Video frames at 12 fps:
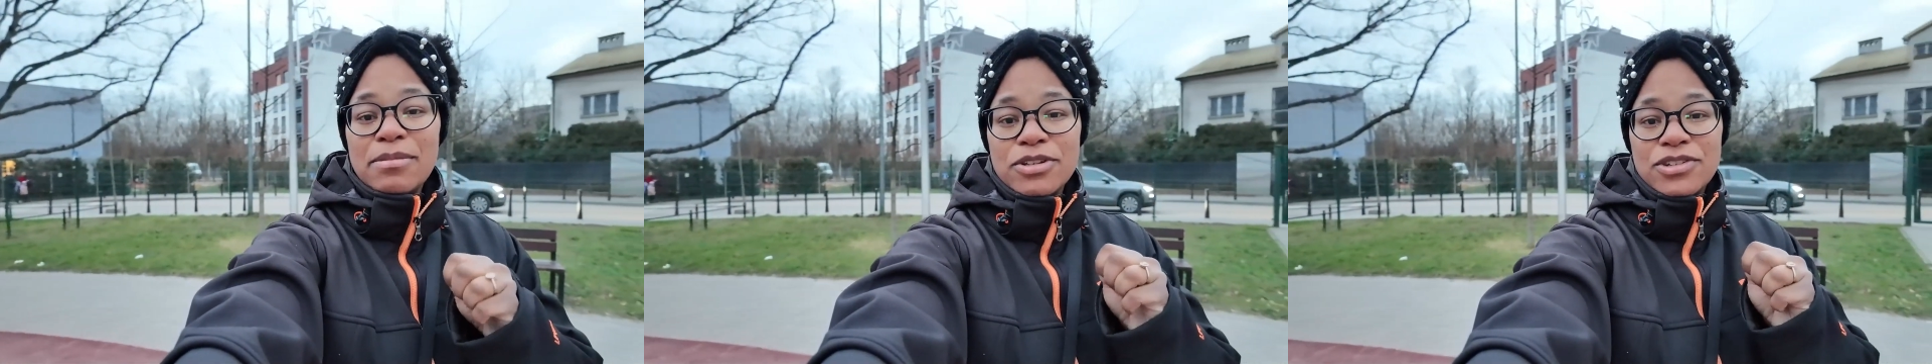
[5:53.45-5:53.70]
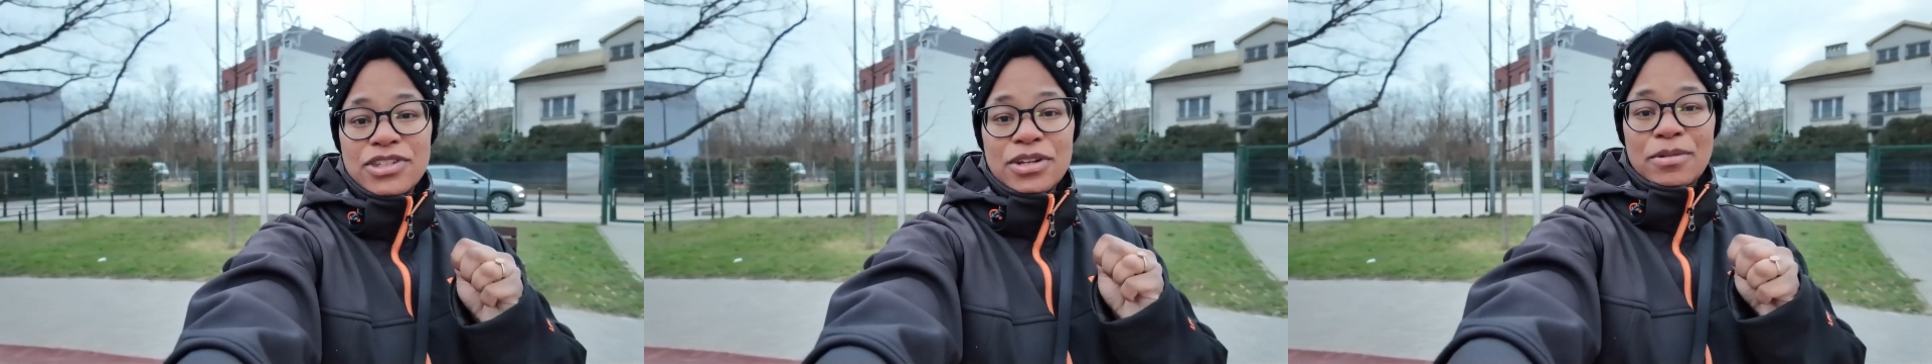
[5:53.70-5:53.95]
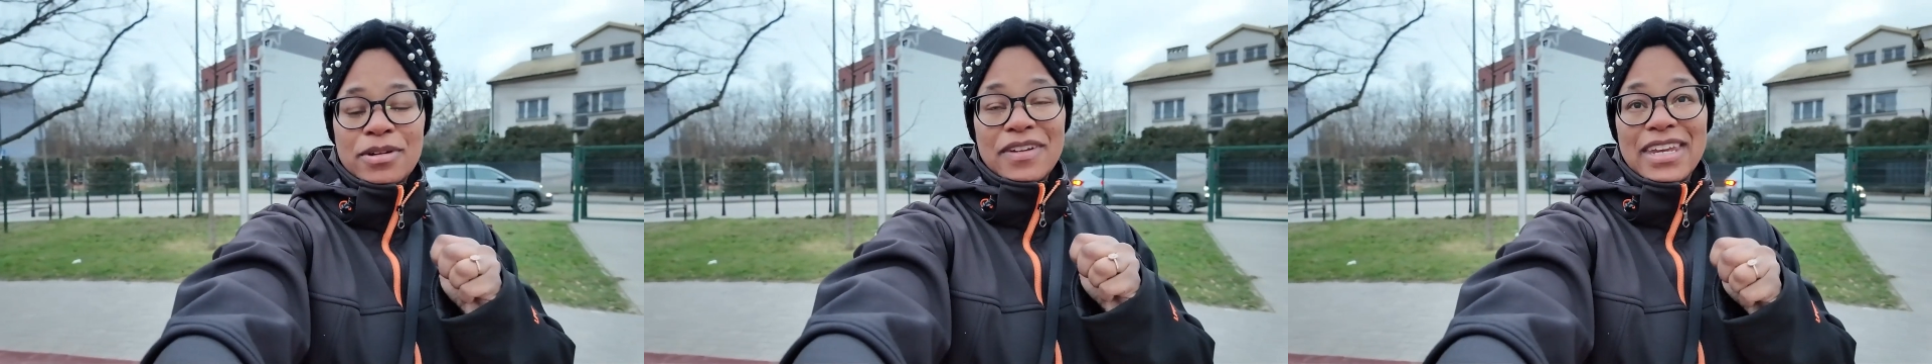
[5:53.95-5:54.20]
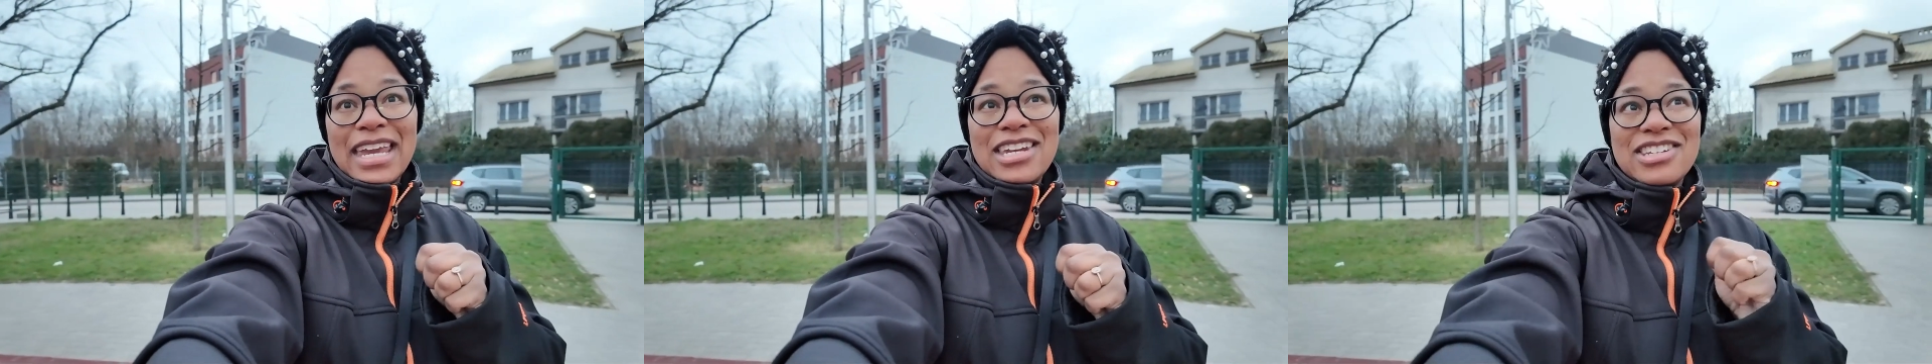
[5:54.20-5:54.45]
but you still want a
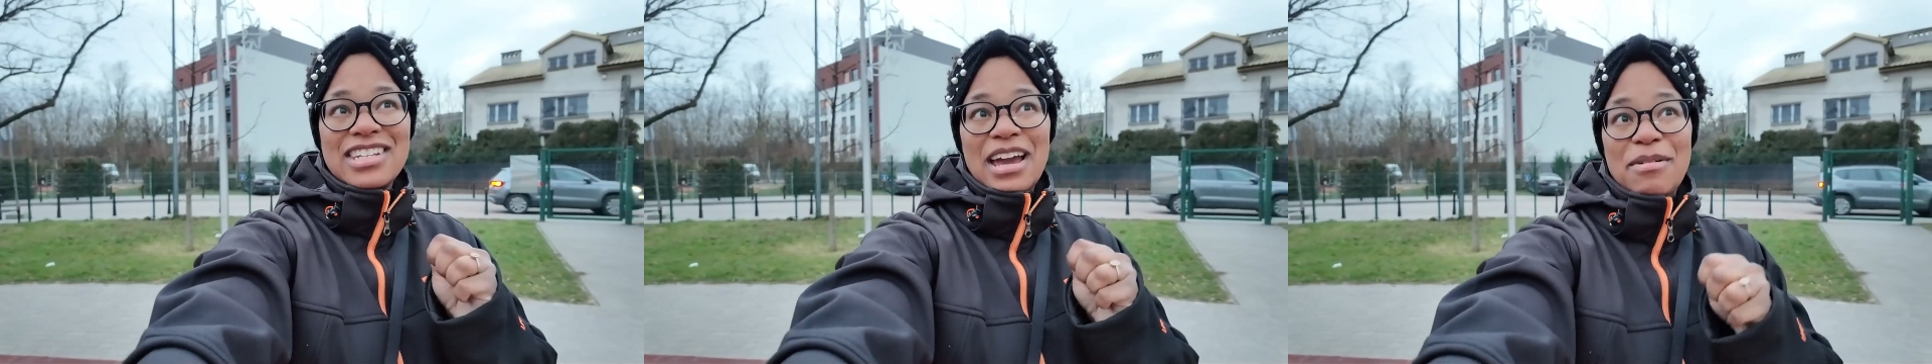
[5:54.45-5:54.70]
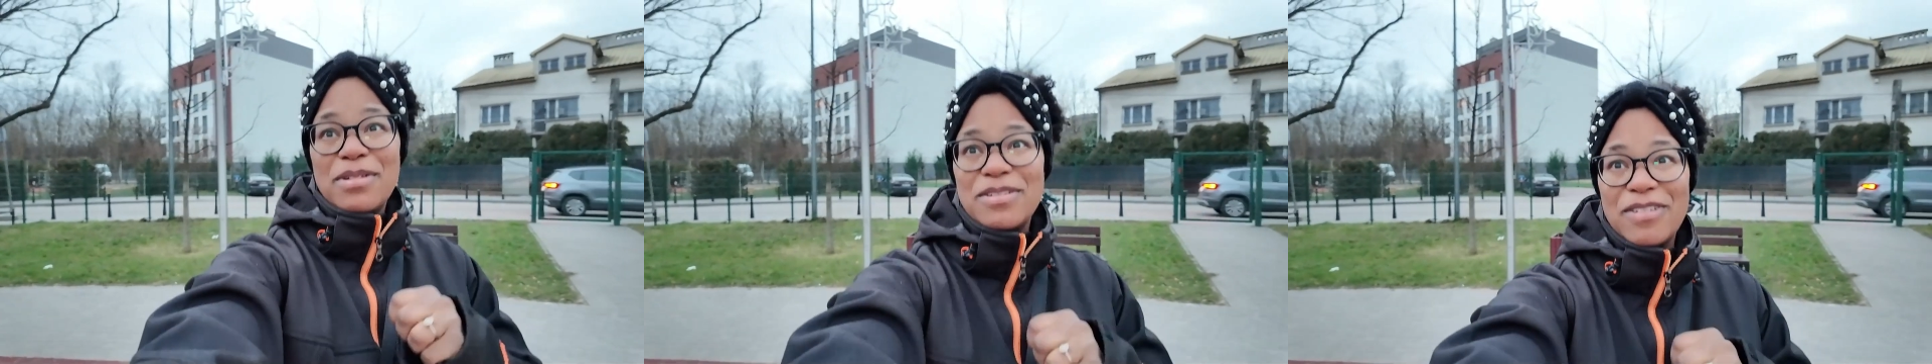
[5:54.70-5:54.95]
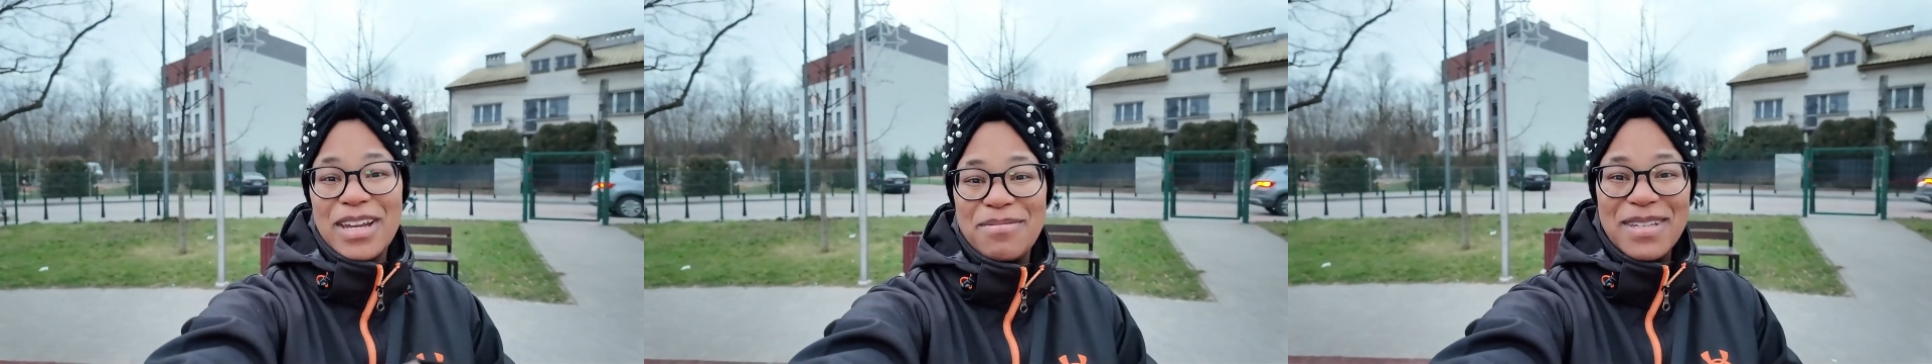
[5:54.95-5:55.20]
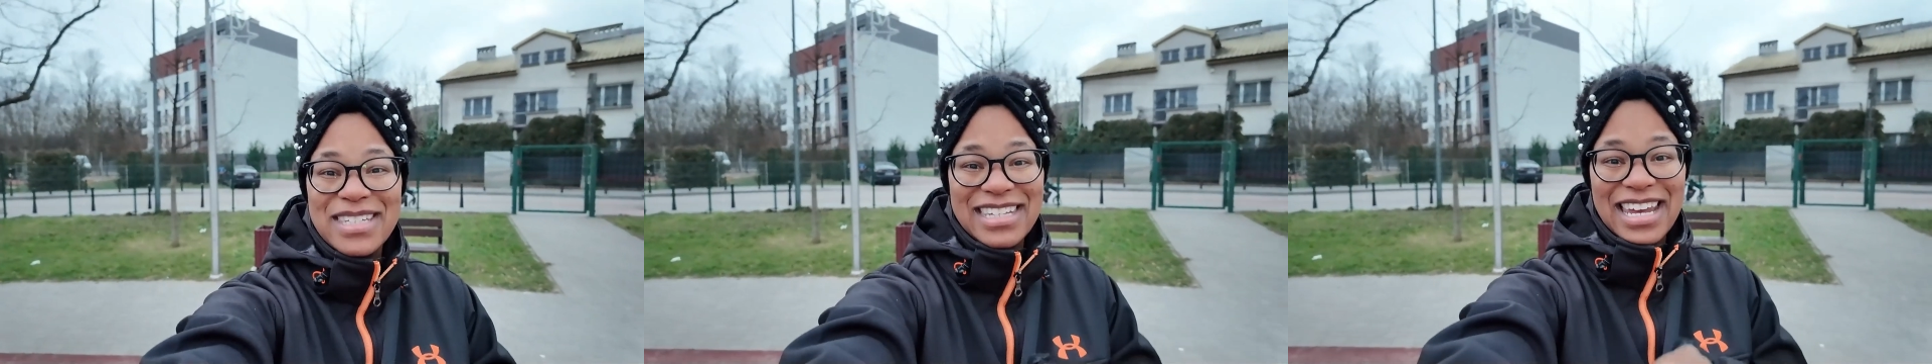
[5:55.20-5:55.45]
vacation, I would
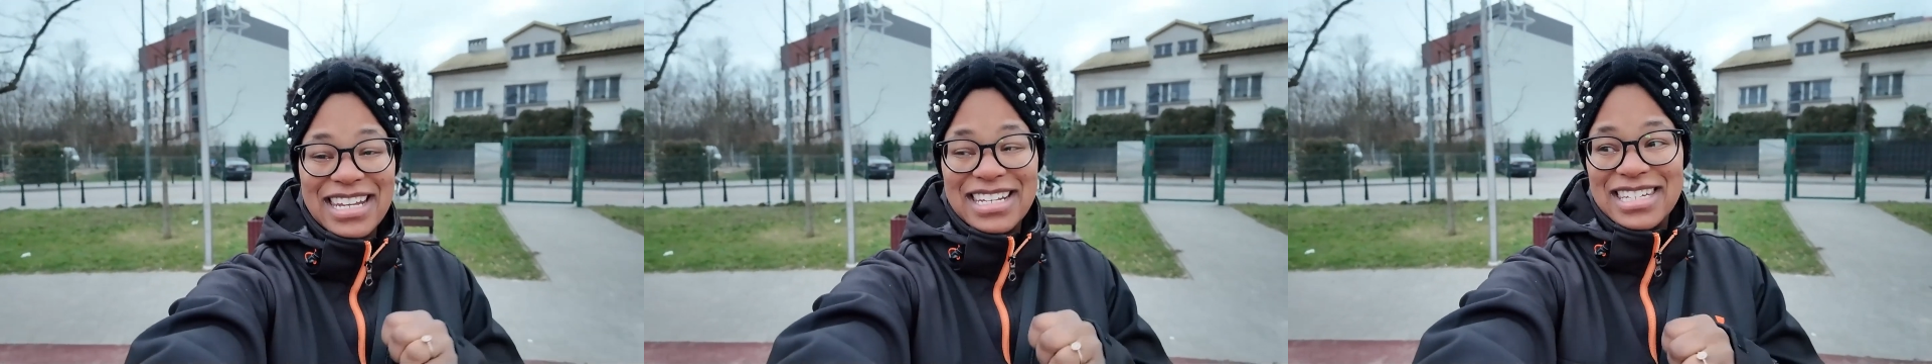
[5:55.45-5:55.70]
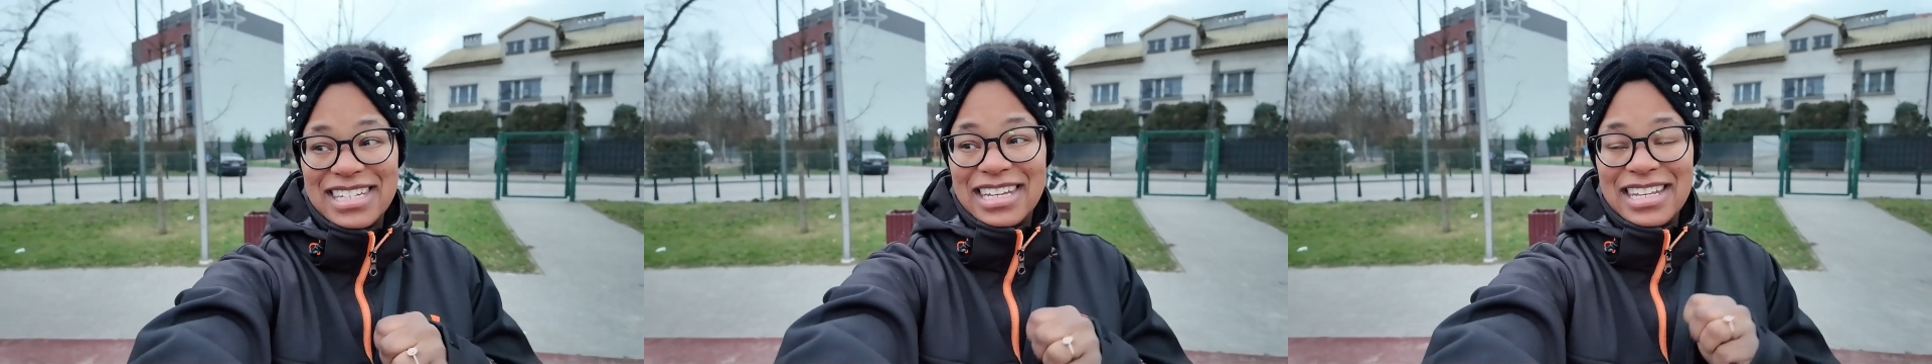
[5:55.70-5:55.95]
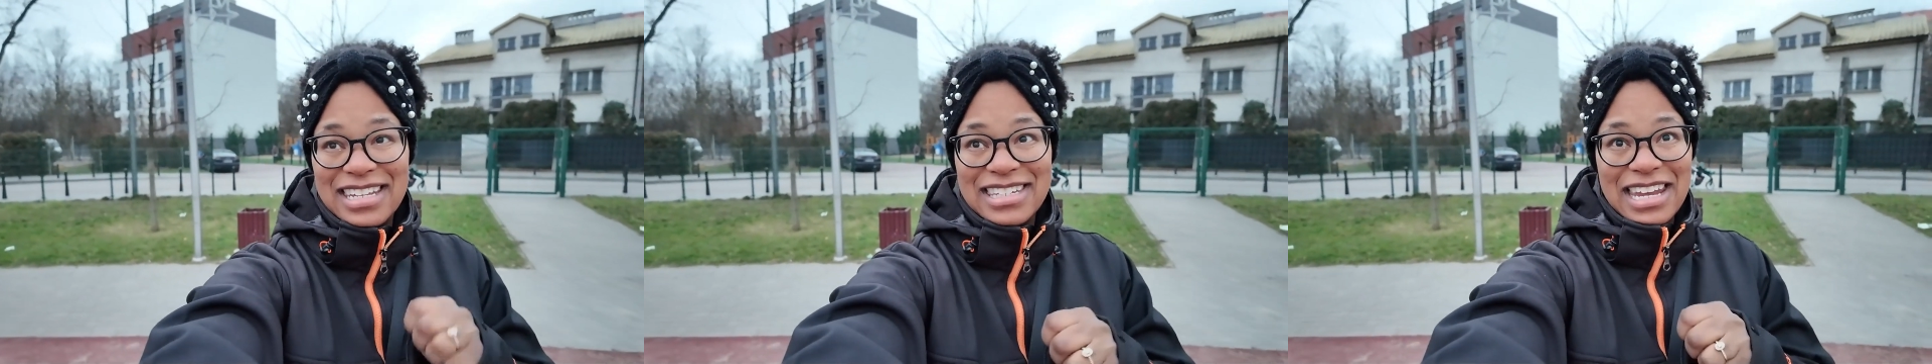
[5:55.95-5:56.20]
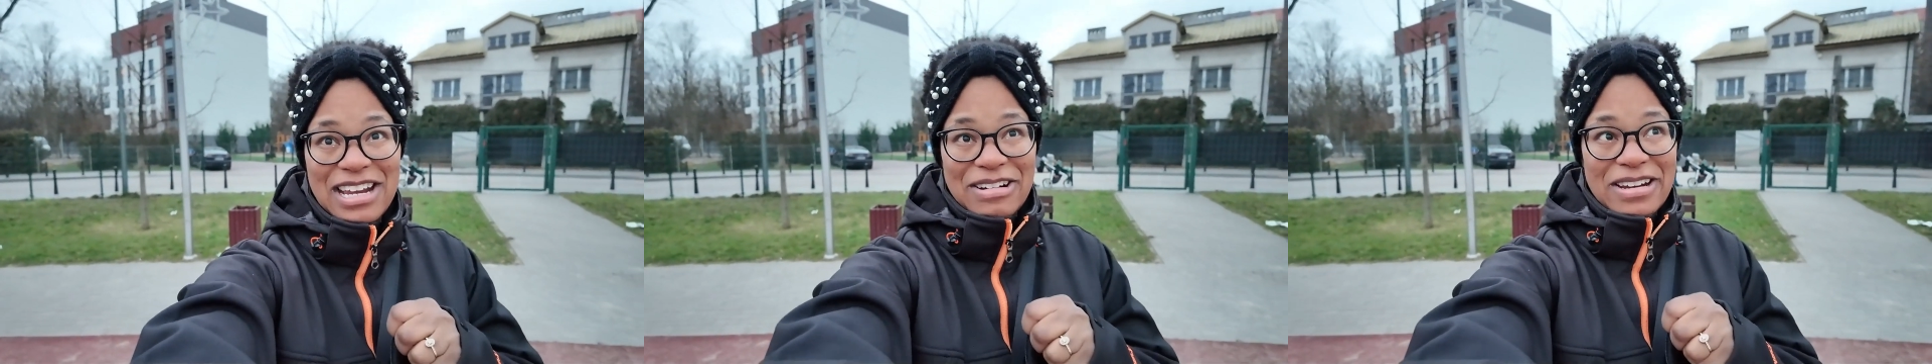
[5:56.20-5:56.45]
recommend staying in this
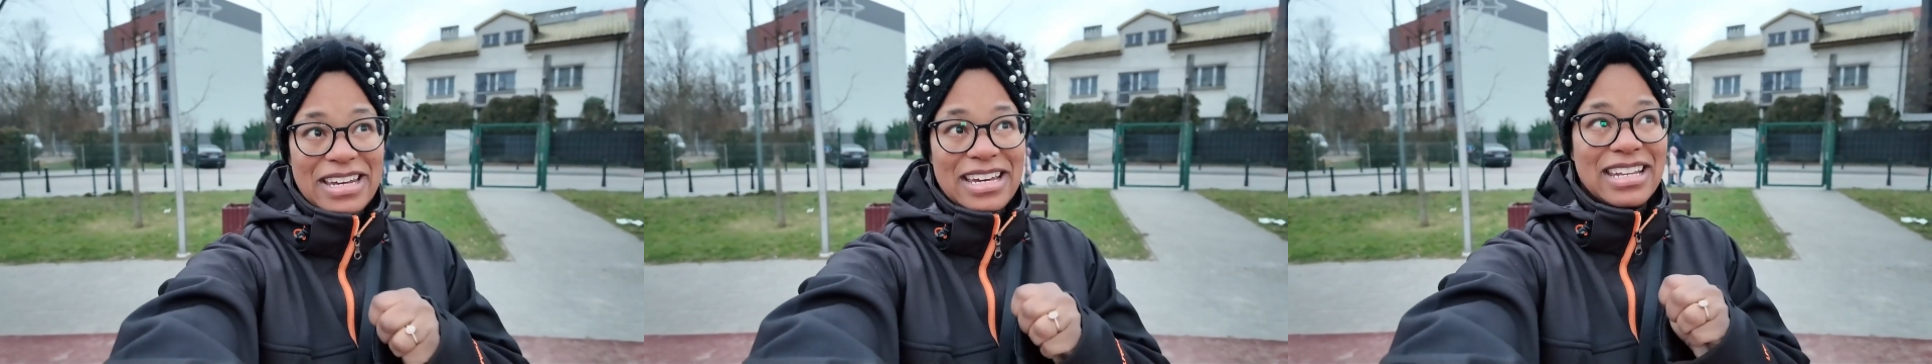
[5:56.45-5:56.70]
area,